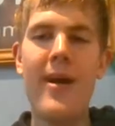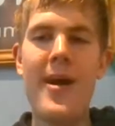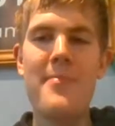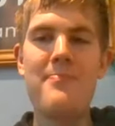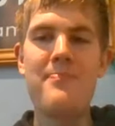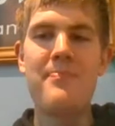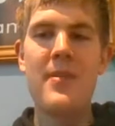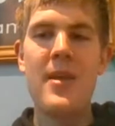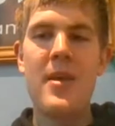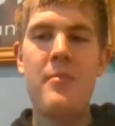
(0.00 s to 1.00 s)

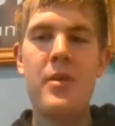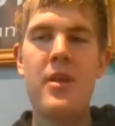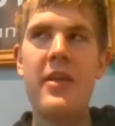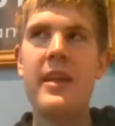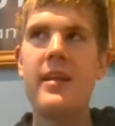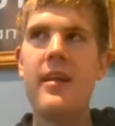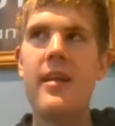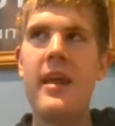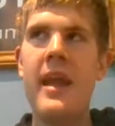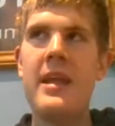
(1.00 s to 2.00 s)
But I think
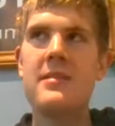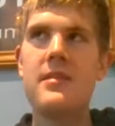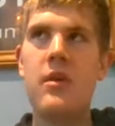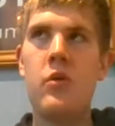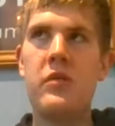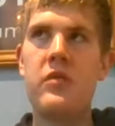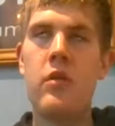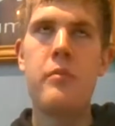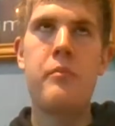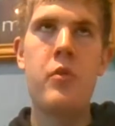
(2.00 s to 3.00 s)
it's
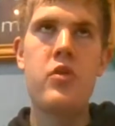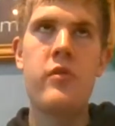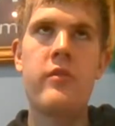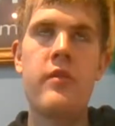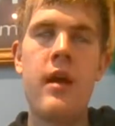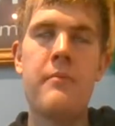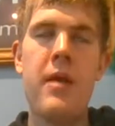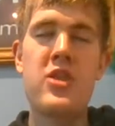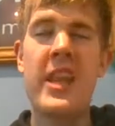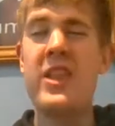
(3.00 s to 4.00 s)
also much as
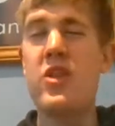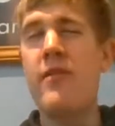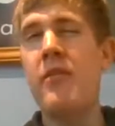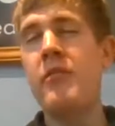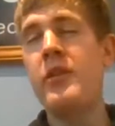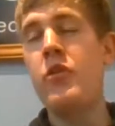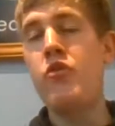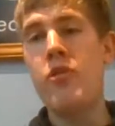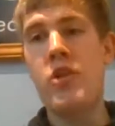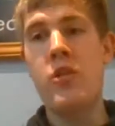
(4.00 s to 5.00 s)
a challenge around the
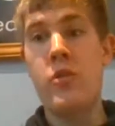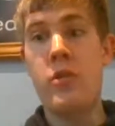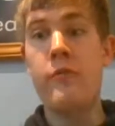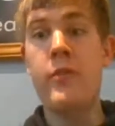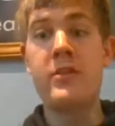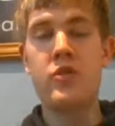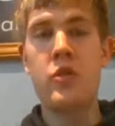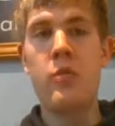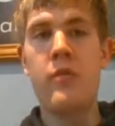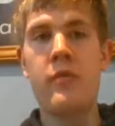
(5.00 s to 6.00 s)
nutrition, which I really
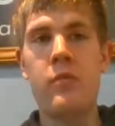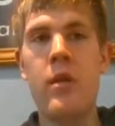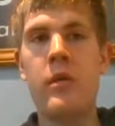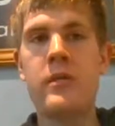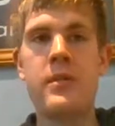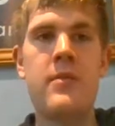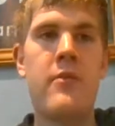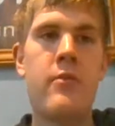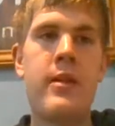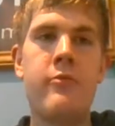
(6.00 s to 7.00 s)
struggle with as well, because I've
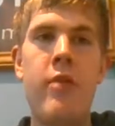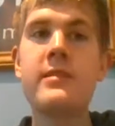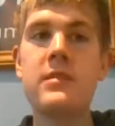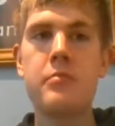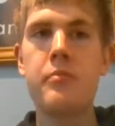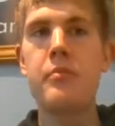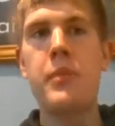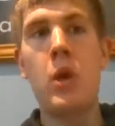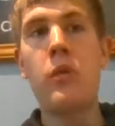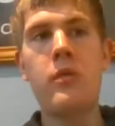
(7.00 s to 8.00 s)
never really raced
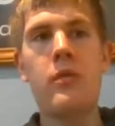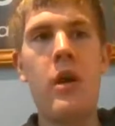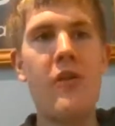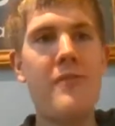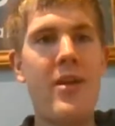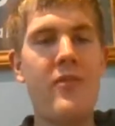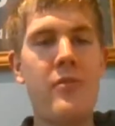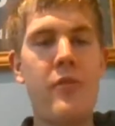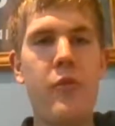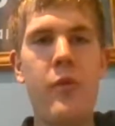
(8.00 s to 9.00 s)
beyond half
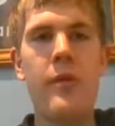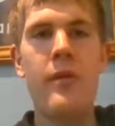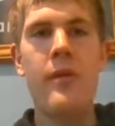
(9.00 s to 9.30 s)
marathon before.